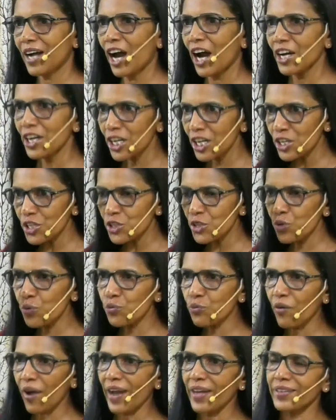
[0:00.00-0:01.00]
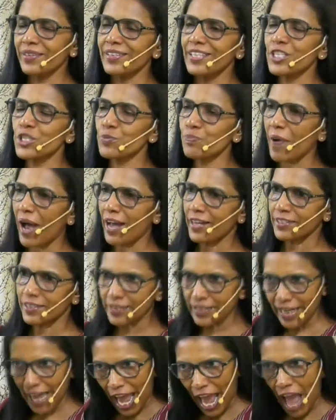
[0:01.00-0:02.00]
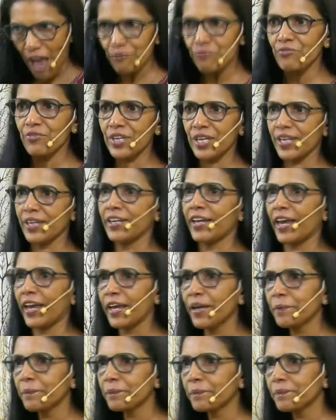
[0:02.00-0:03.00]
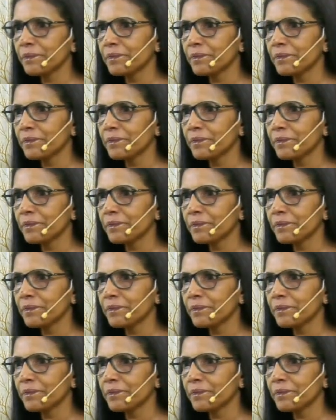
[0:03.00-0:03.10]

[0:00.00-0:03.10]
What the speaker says: Unless you fight this battle every day,